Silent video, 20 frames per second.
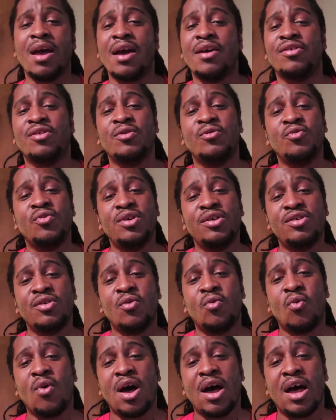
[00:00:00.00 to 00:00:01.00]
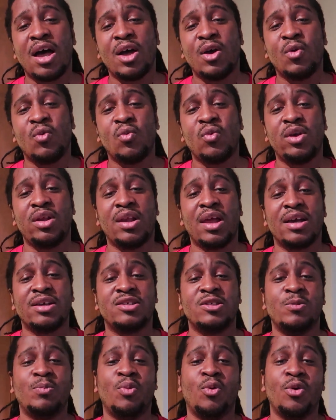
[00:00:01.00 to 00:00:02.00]
guys, the reason why we like
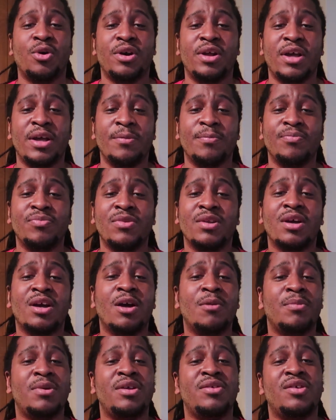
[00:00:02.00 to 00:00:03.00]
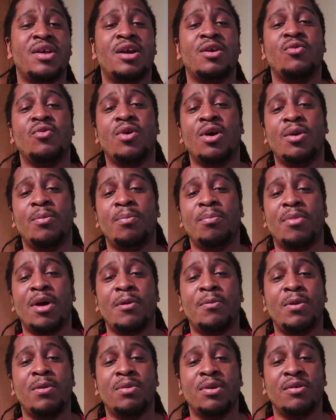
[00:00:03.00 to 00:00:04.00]
supporting companies that are run
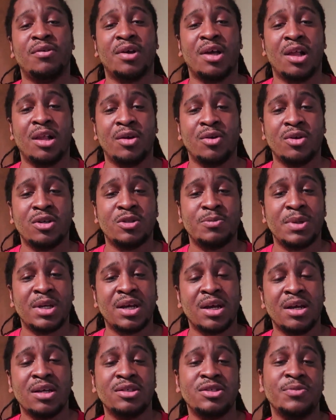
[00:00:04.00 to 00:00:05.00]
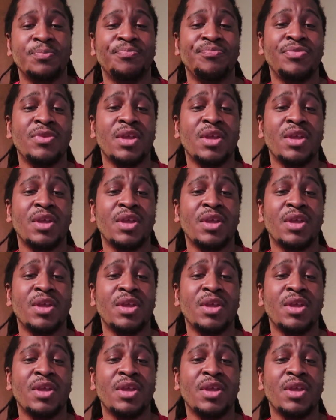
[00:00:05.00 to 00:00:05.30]
by people of color is because